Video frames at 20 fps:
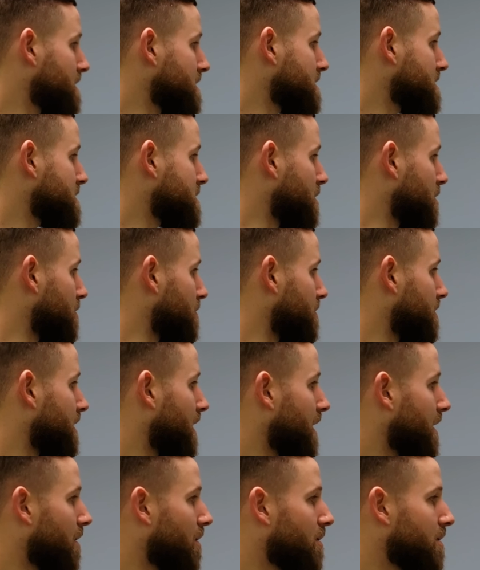So
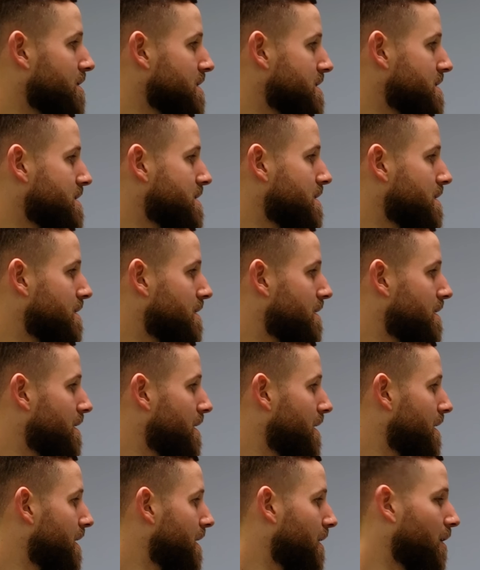take all this.
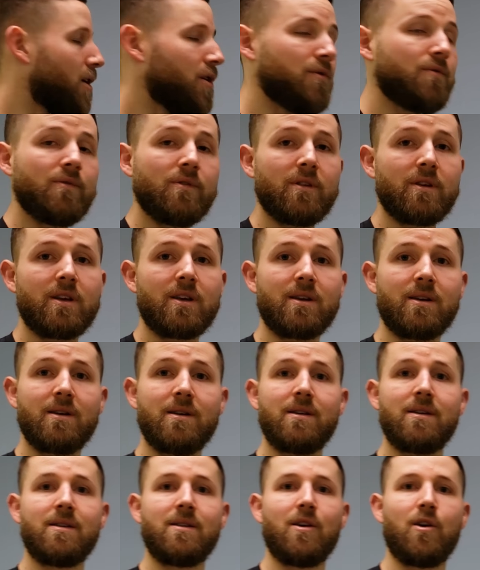Hopefully
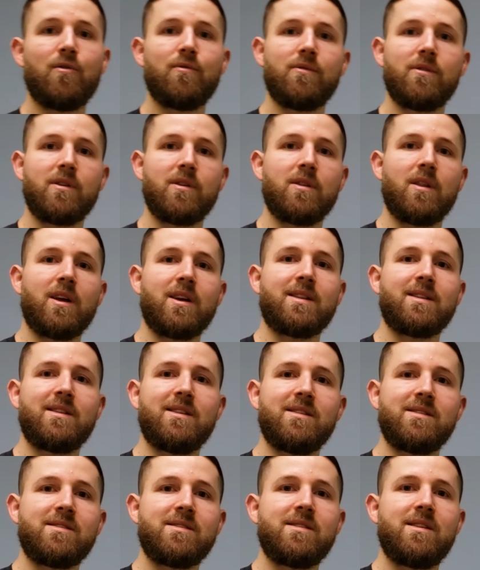you like
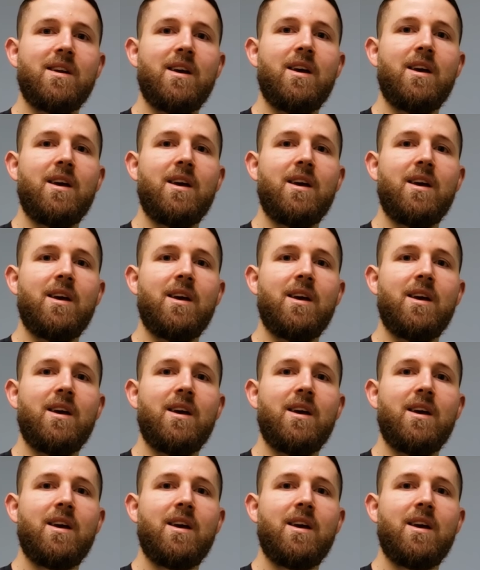this.